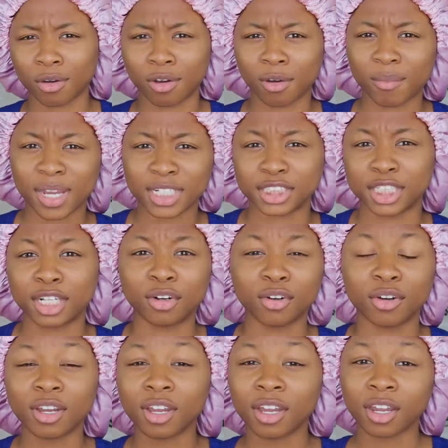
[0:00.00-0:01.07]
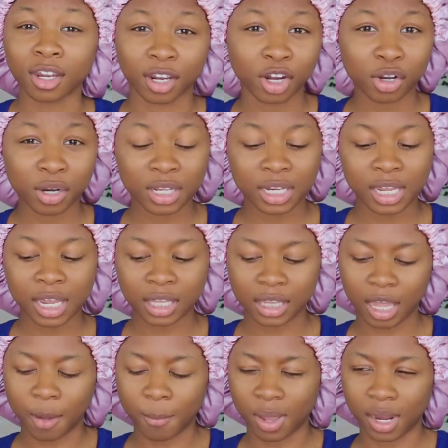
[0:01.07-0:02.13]
on my channel currently i
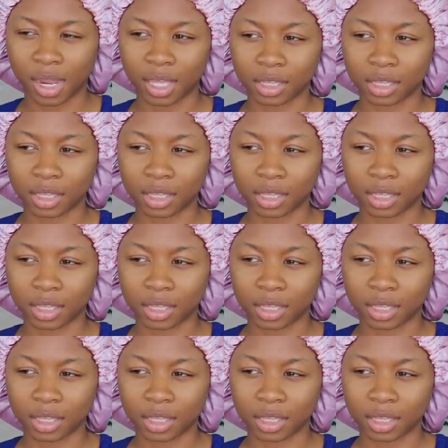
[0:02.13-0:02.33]
think i'm at like